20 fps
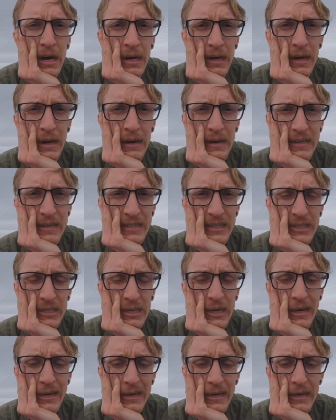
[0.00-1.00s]
Now I just
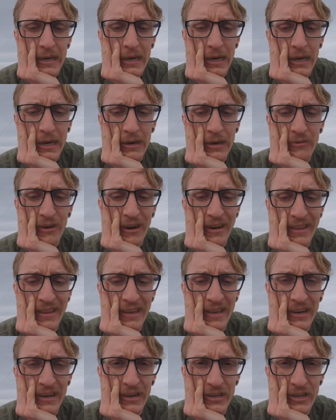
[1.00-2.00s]
gotta find the
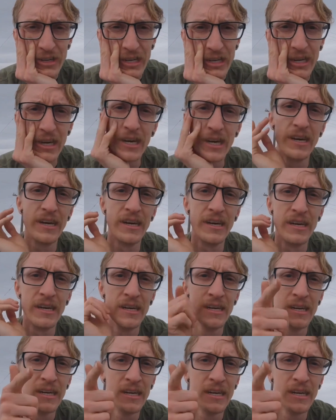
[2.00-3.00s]
energy
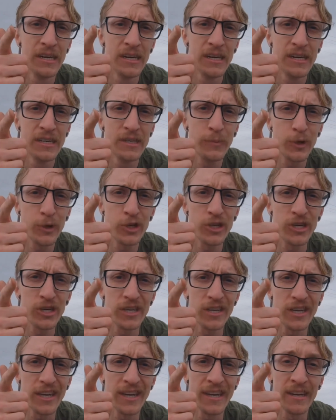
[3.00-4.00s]
to push it
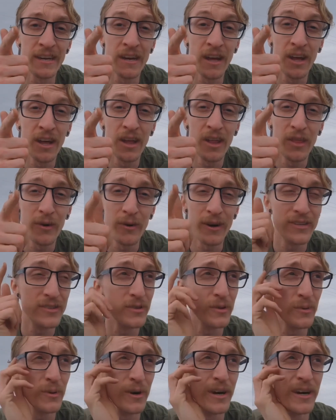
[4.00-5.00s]
in the rest
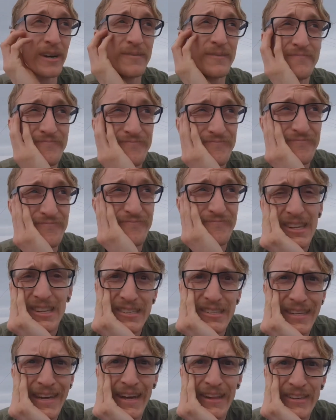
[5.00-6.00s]
of the way. Let's
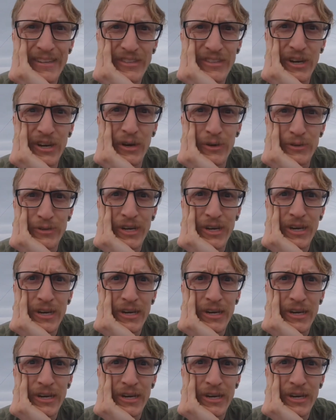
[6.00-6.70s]
see how this goes.